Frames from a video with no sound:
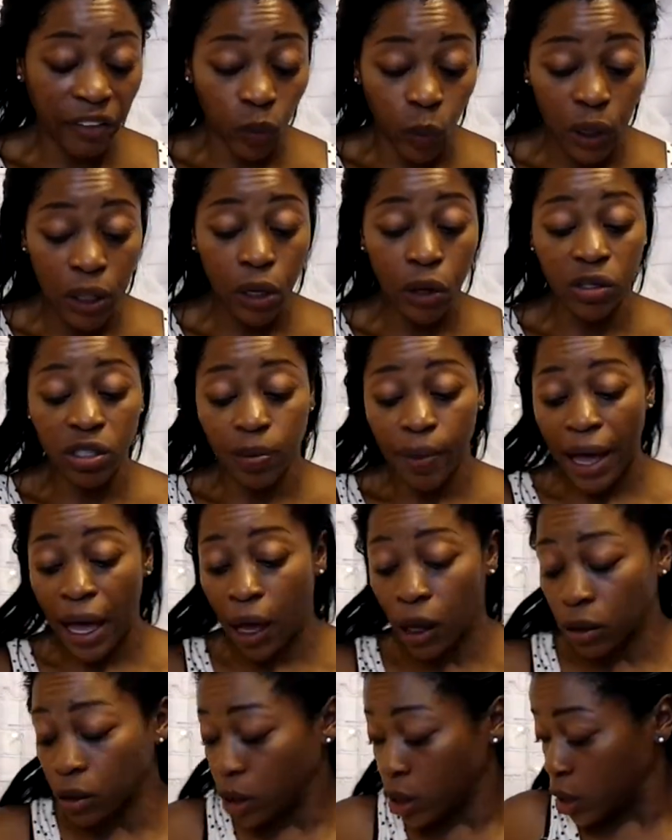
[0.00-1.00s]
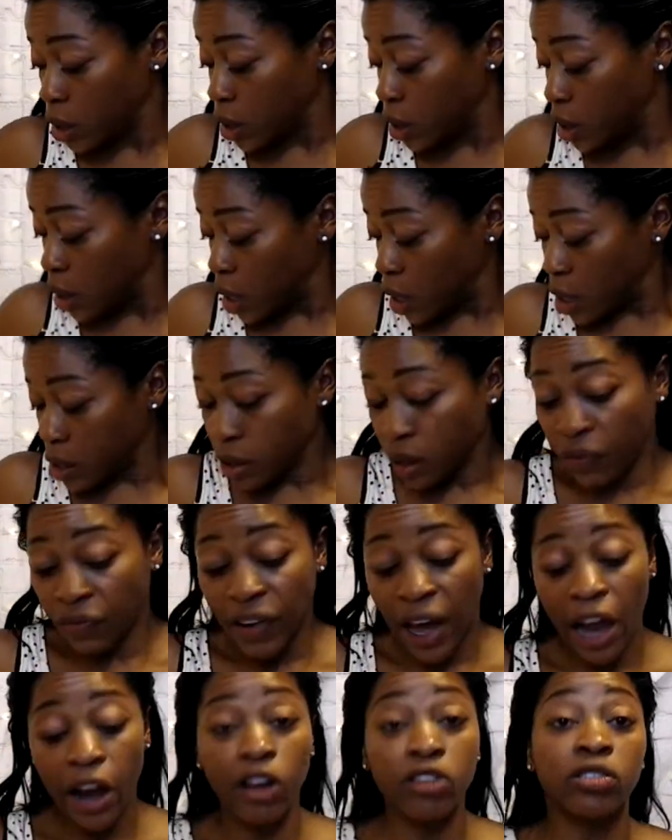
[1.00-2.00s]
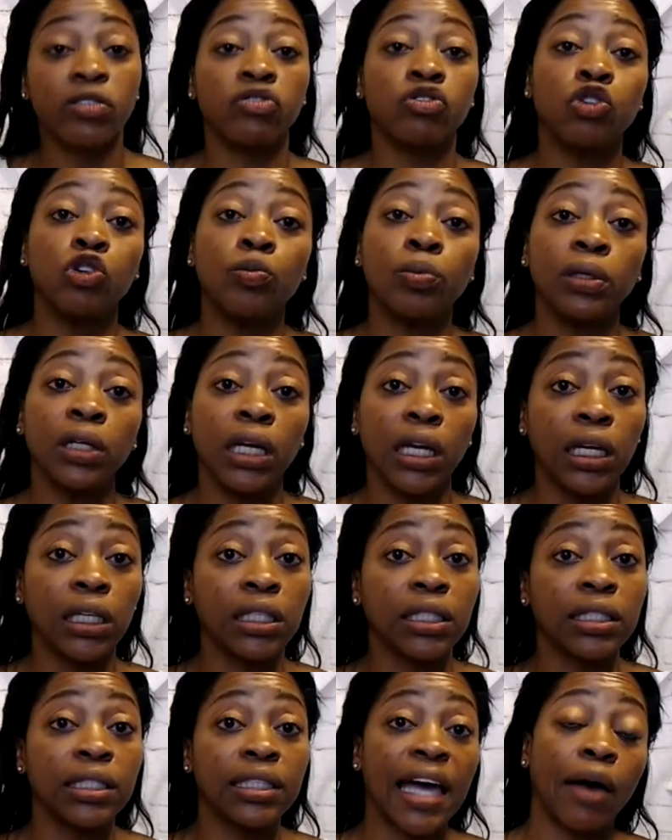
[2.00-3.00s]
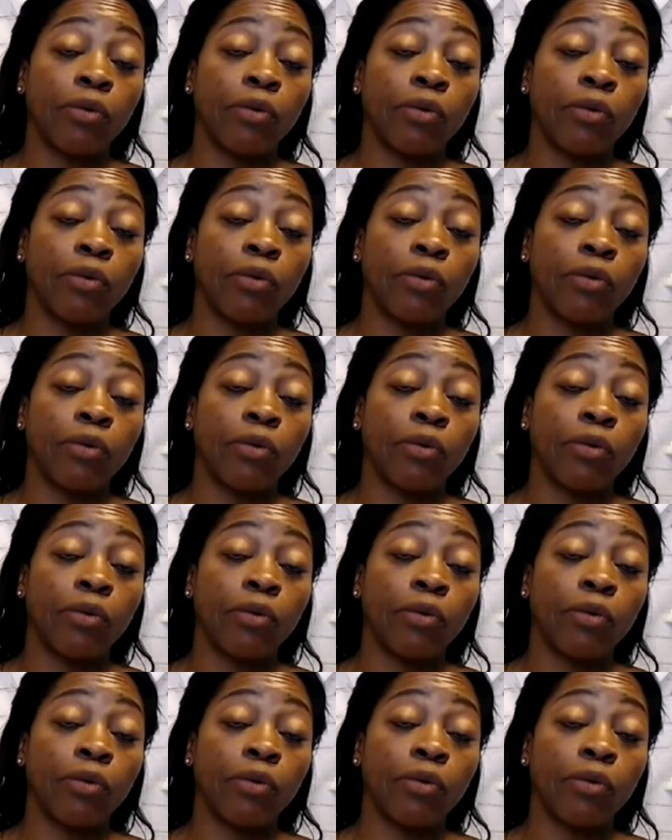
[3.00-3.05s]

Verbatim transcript: everyone knows about, The Fires of Jubilee.